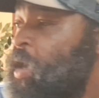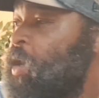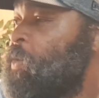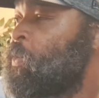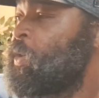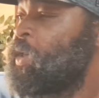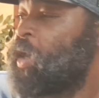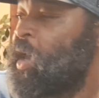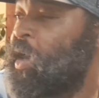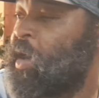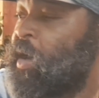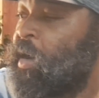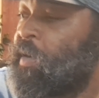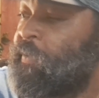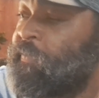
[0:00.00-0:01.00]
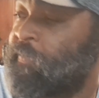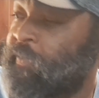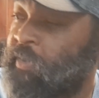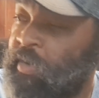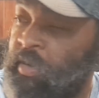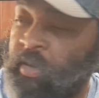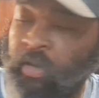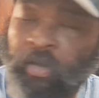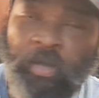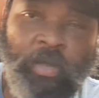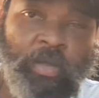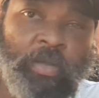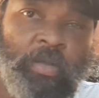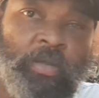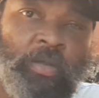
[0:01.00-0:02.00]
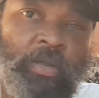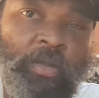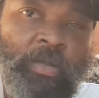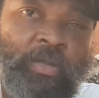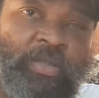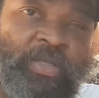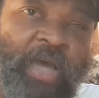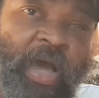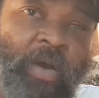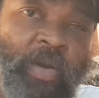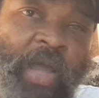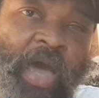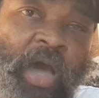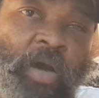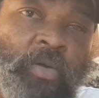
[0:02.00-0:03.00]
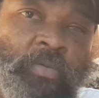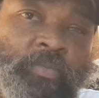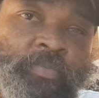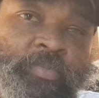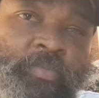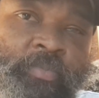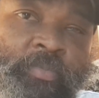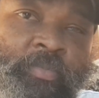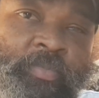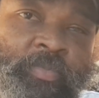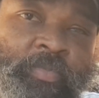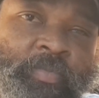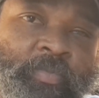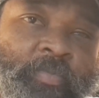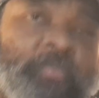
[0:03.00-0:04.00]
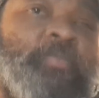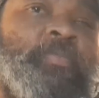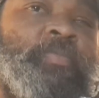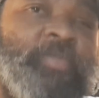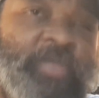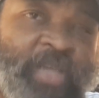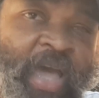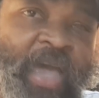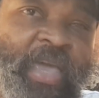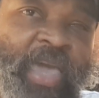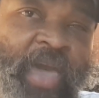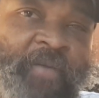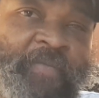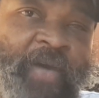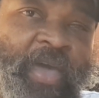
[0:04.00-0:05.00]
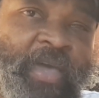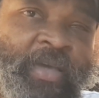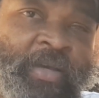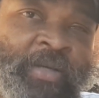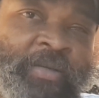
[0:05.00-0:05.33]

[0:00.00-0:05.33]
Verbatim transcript: and we have Sao Lao Thai Cafe.